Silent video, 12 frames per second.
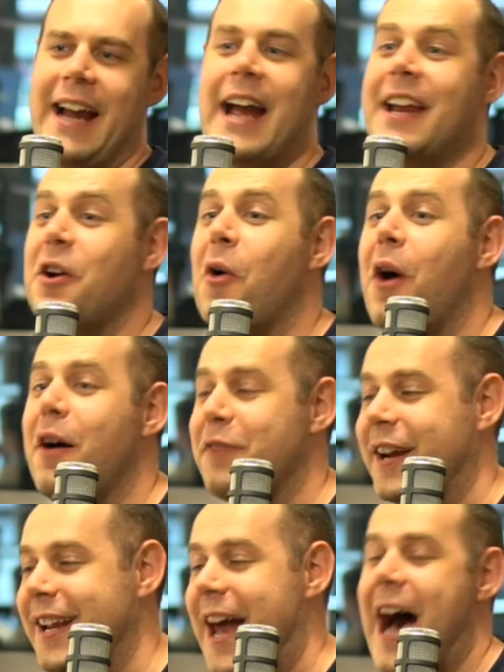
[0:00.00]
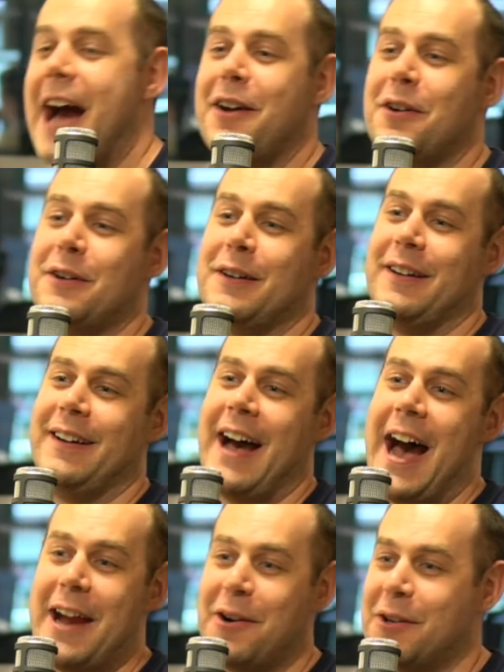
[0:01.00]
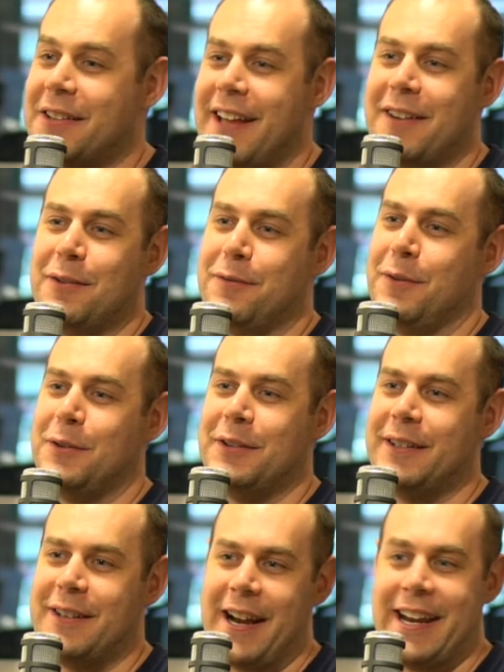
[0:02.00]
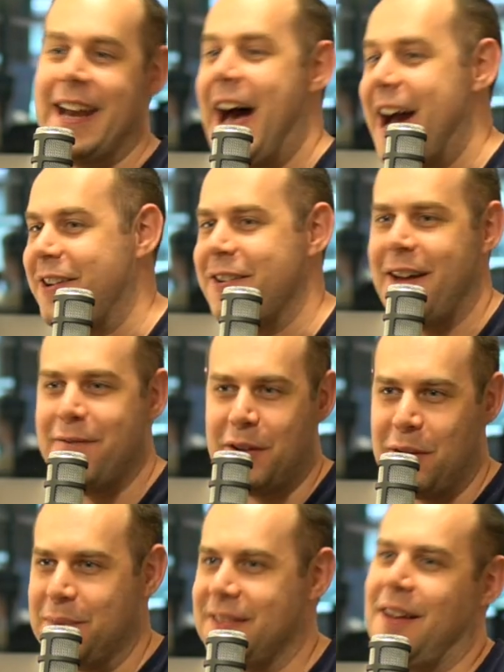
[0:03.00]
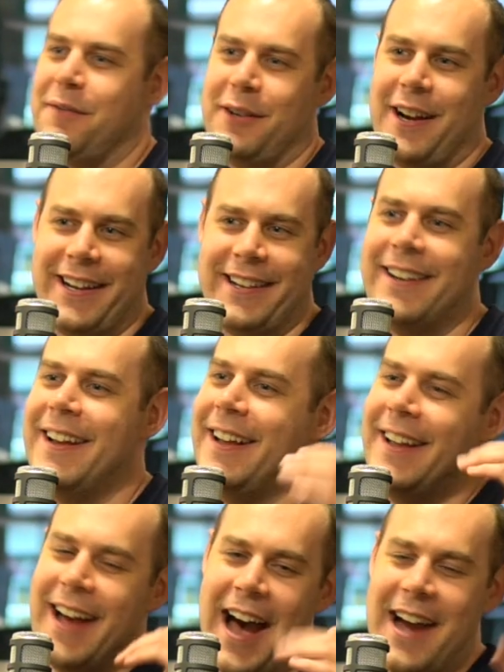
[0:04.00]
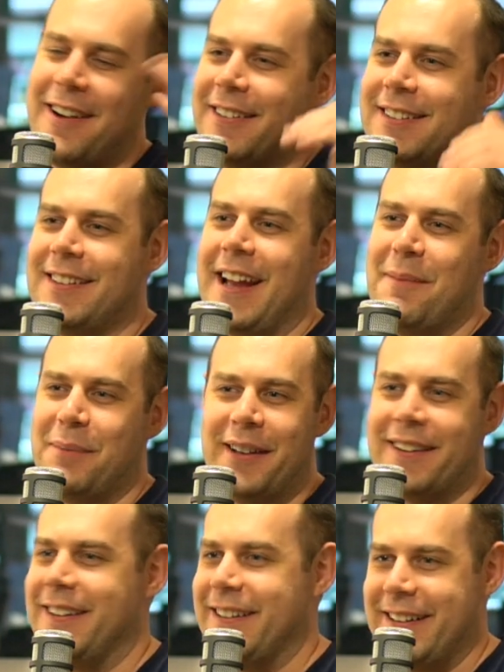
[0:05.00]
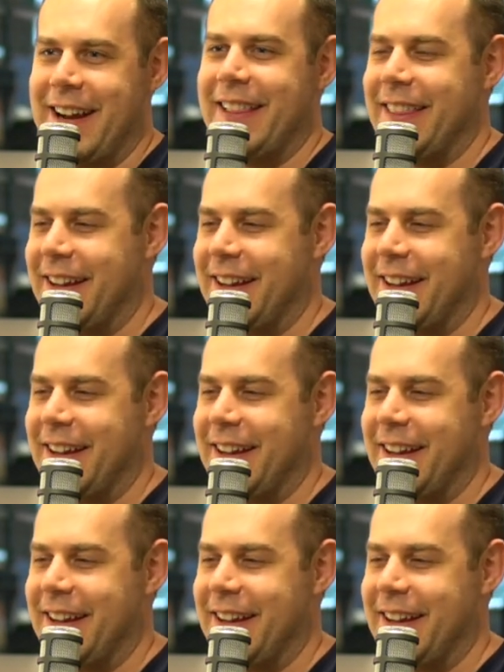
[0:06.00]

Like I can go off. I can hire a letter folder. I can hire an envelope stuffer. I can hire a stamp licker, and